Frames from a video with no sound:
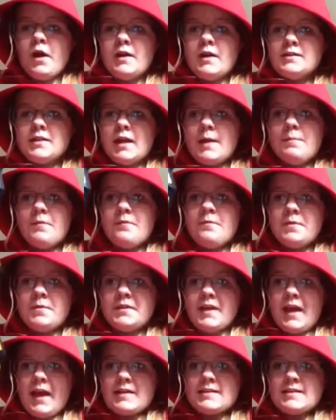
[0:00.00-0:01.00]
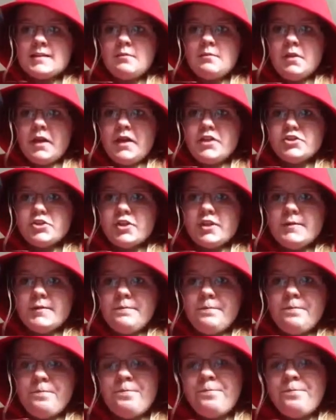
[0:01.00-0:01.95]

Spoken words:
a type of potassium nitrate,